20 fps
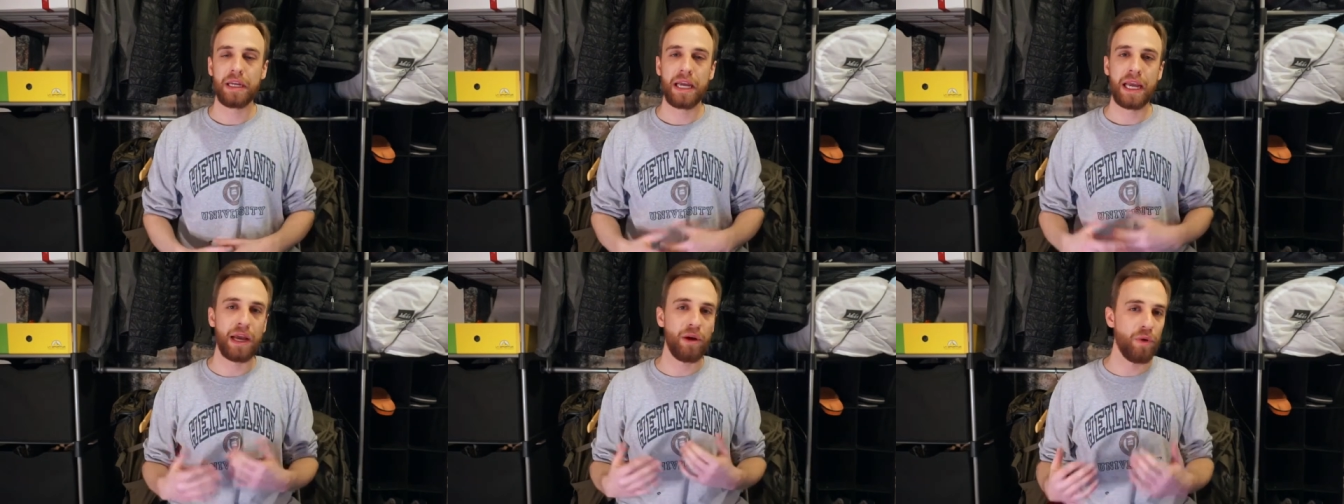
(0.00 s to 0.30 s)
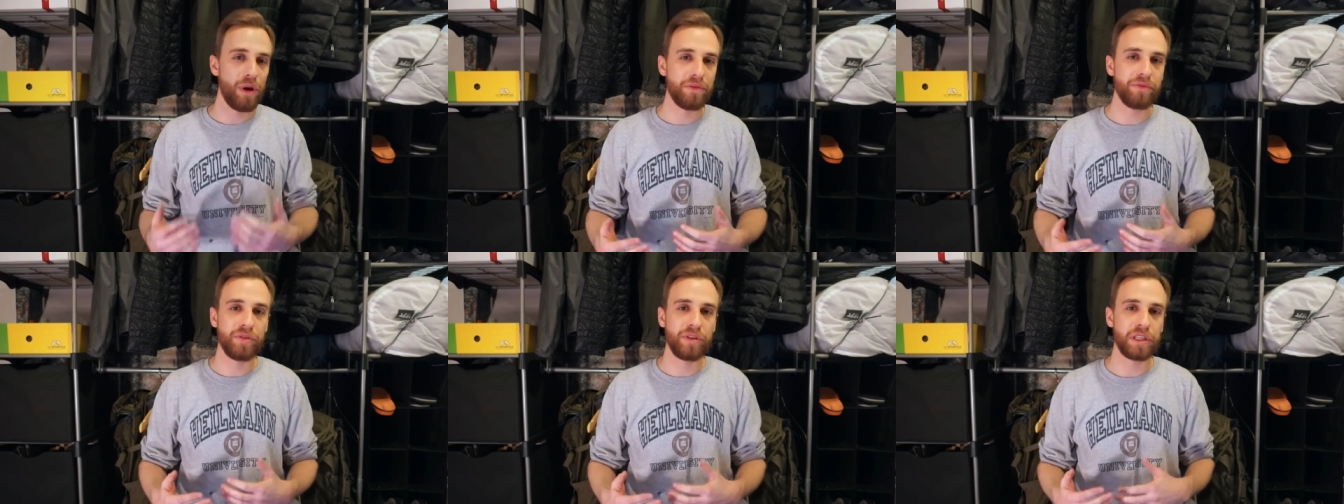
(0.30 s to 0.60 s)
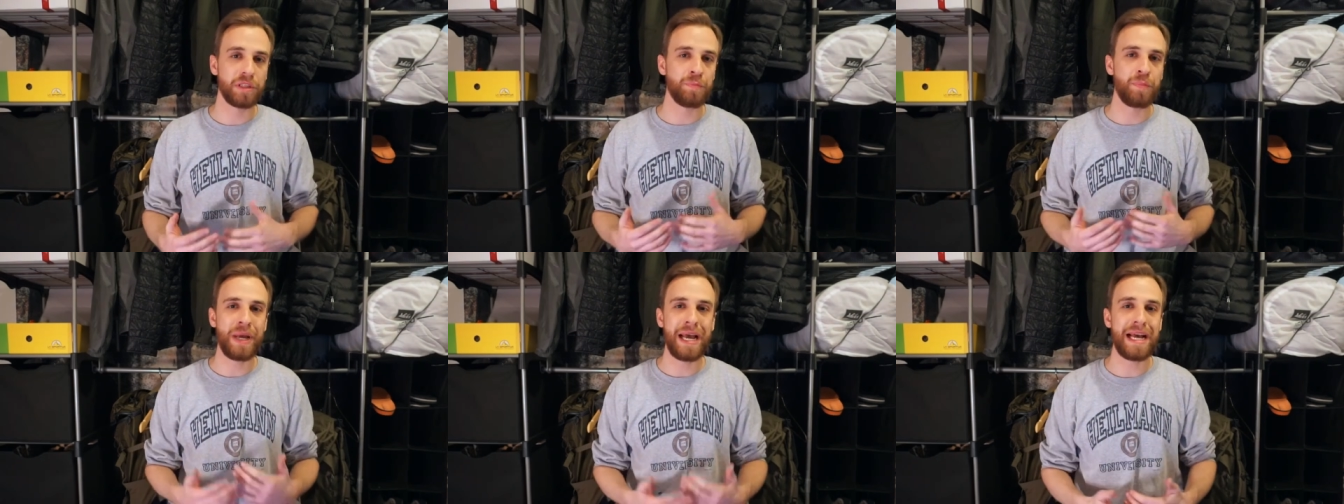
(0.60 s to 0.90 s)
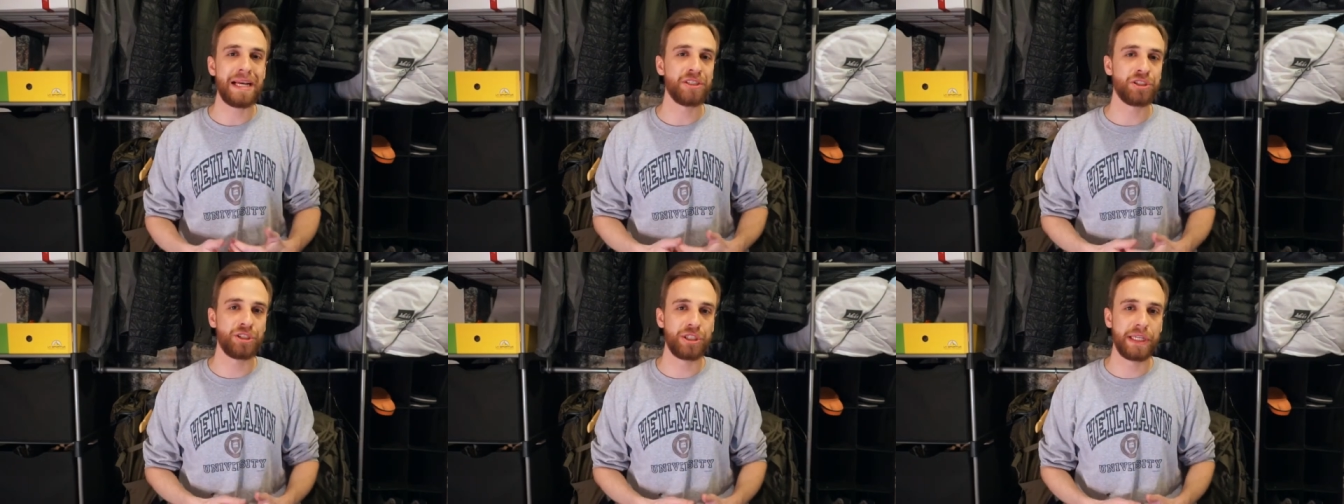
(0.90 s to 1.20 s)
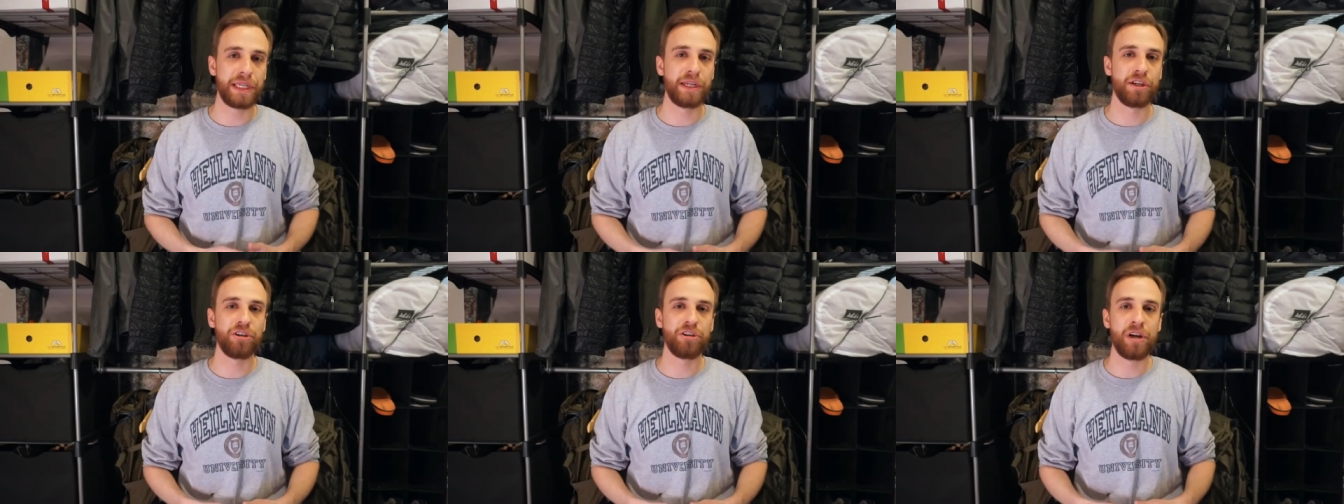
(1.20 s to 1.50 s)
However, this past
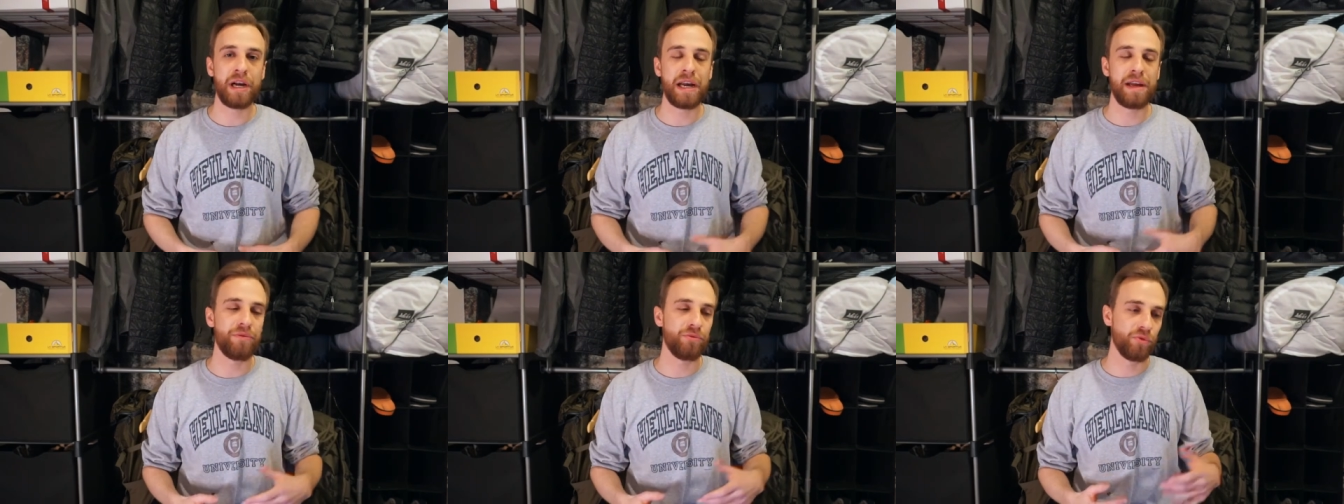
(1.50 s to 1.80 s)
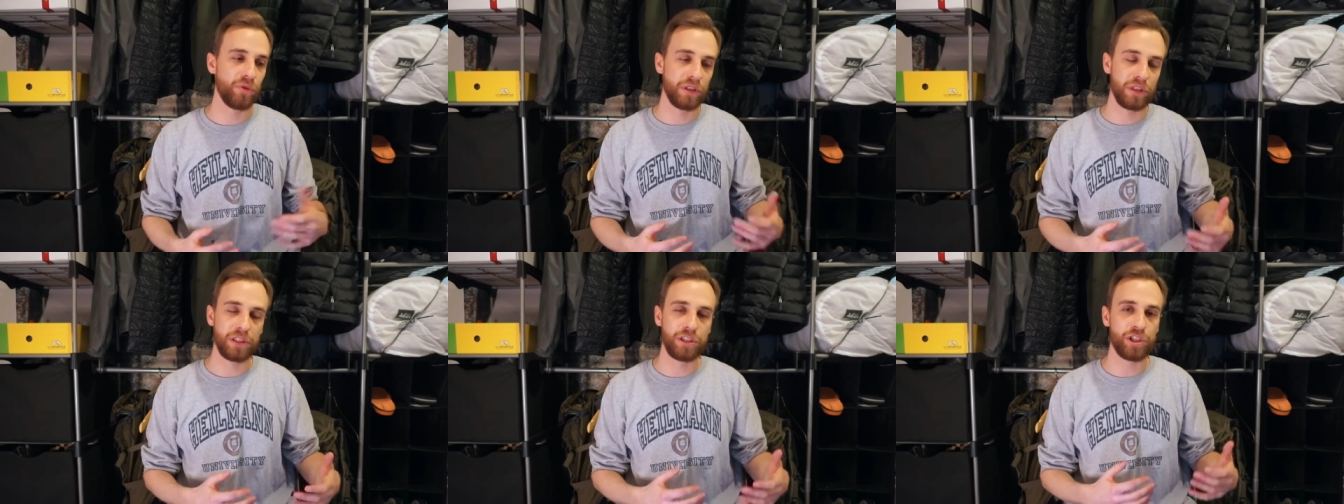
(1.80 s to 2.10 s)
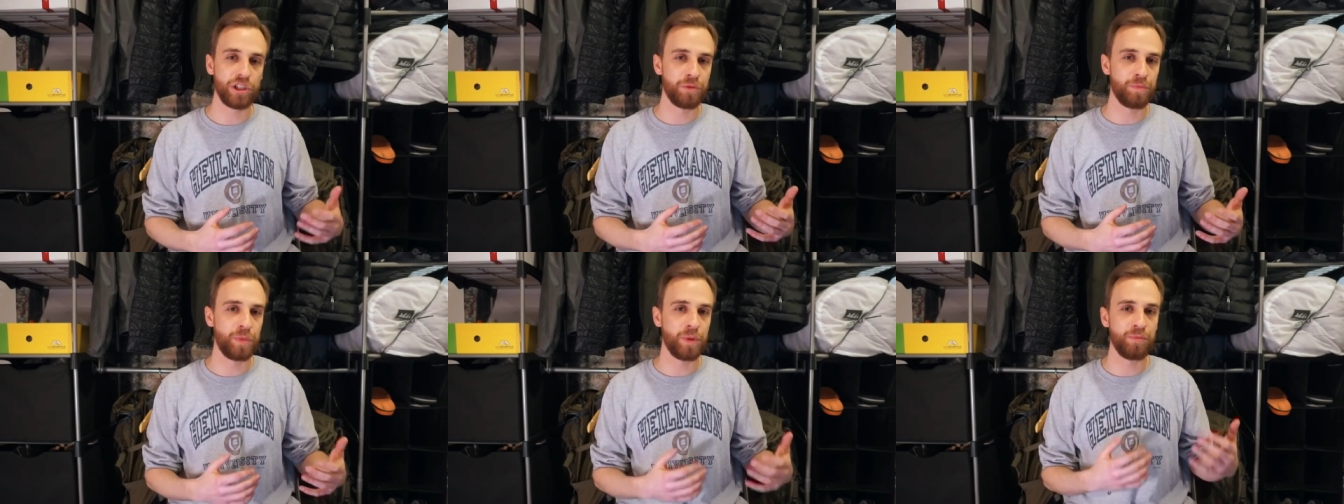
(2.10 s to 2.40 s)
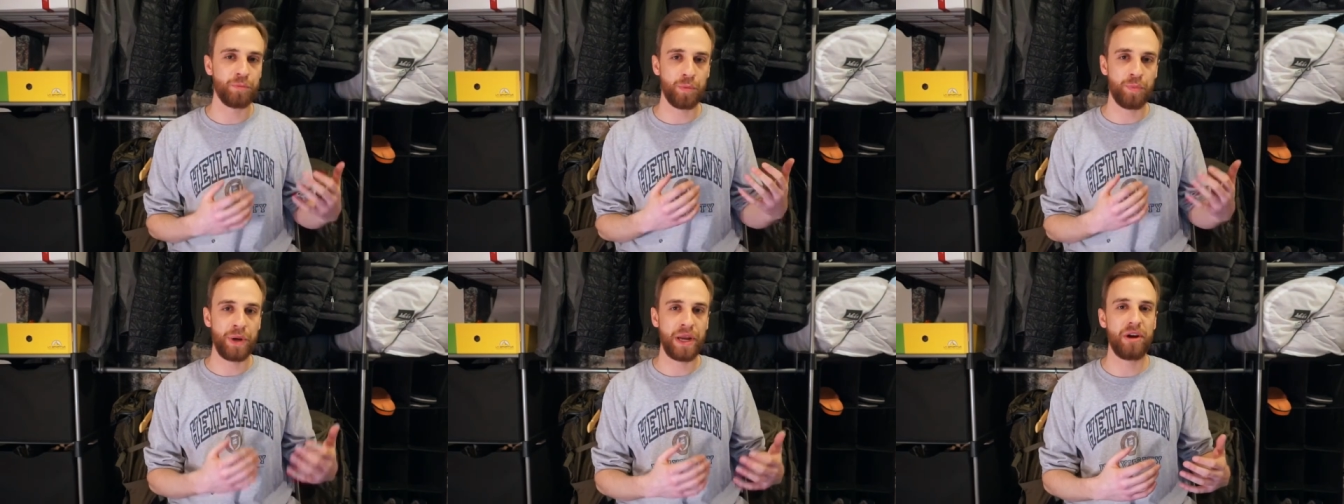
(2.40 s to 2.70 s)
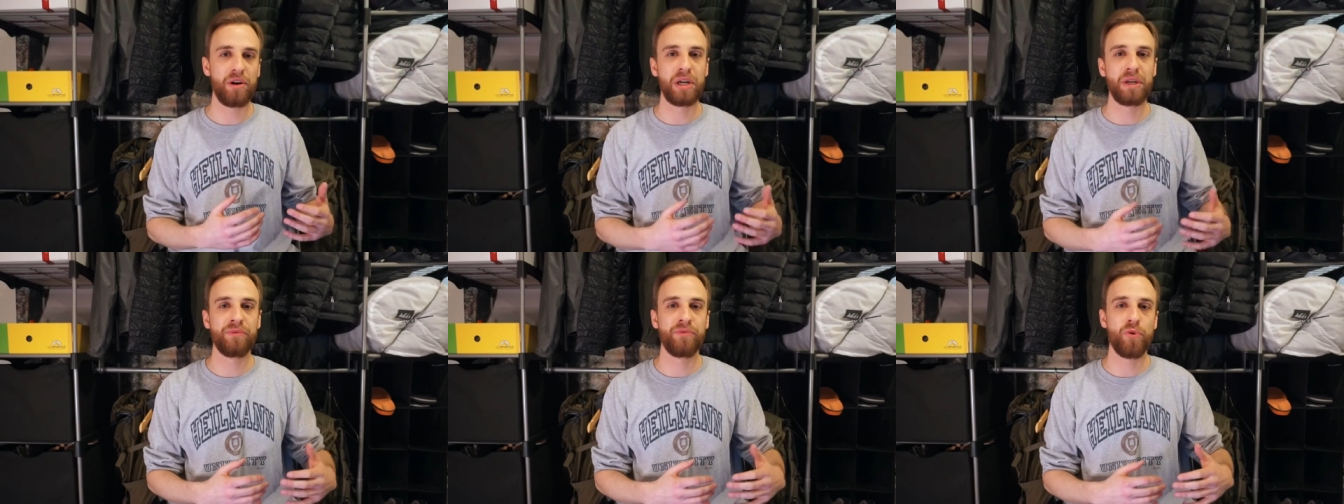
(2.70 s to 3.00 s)
year, I've really just been
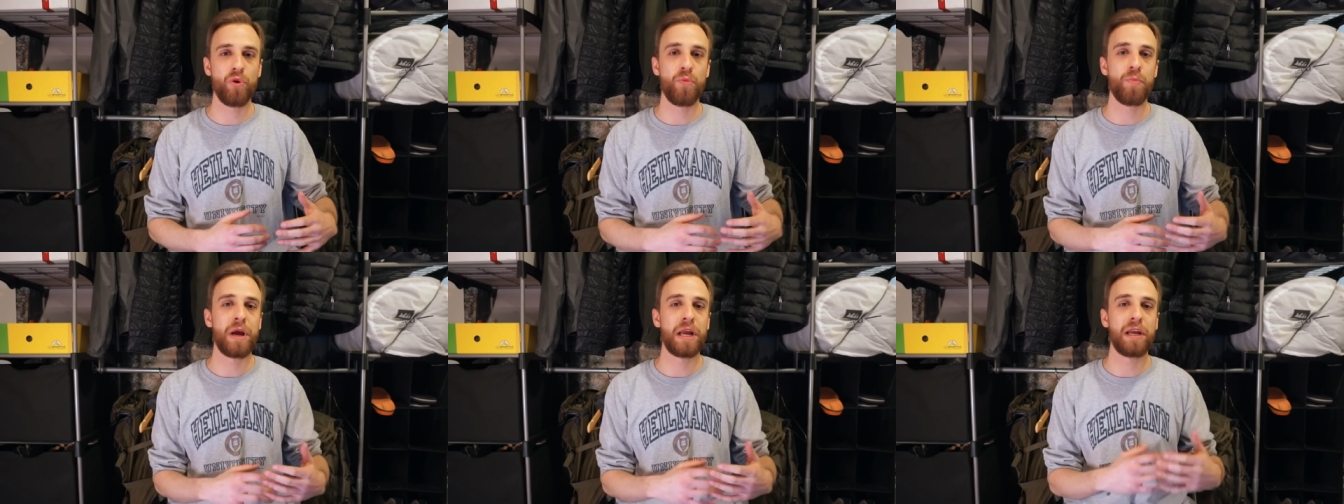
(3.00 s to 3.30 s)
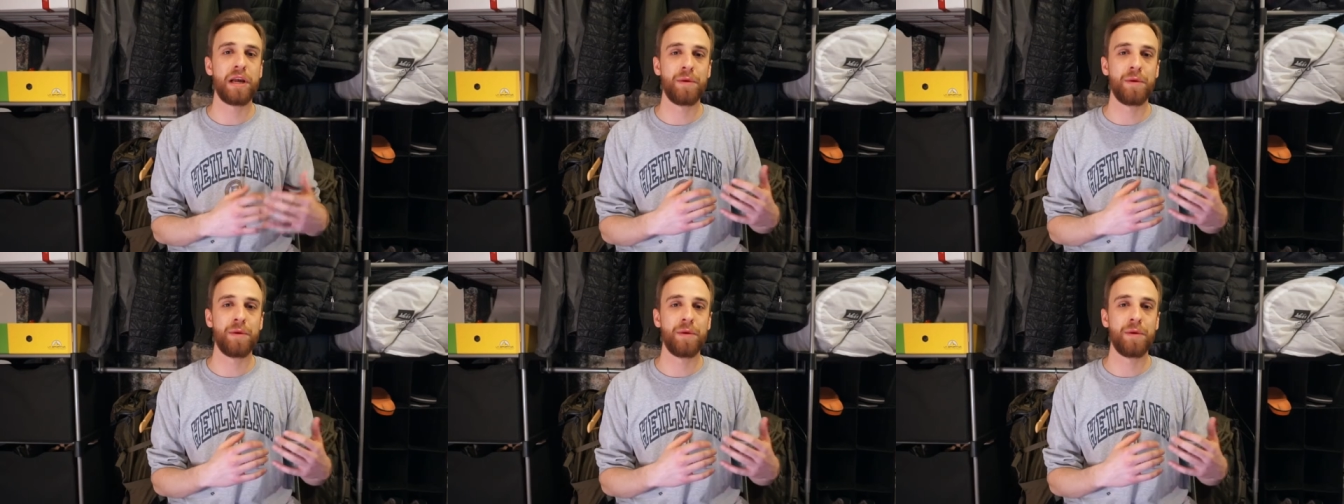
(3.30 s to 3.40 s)
preparing for my